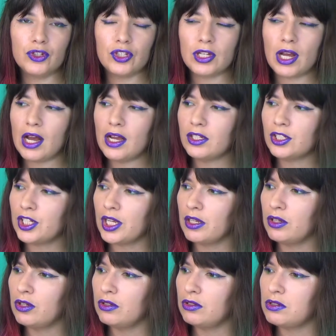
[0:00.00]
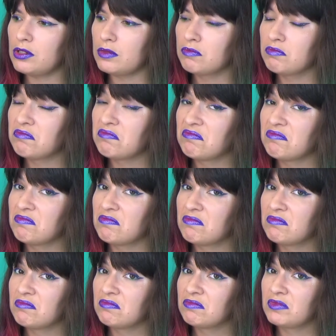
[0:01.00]
eyeshadows
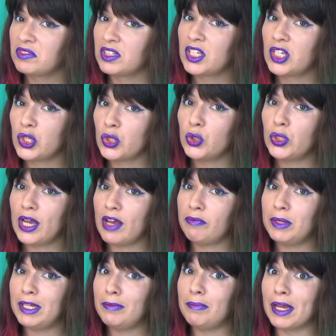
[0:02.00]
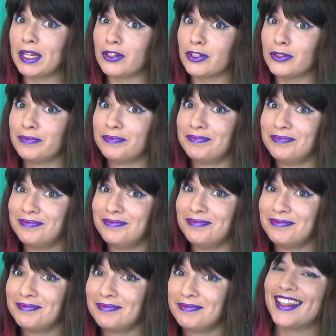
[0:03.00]
could have been better.
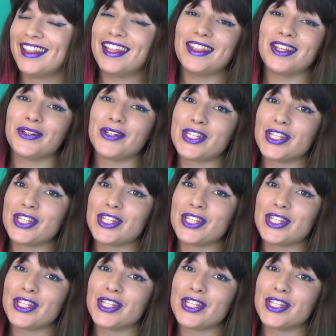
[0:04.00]
Then there is the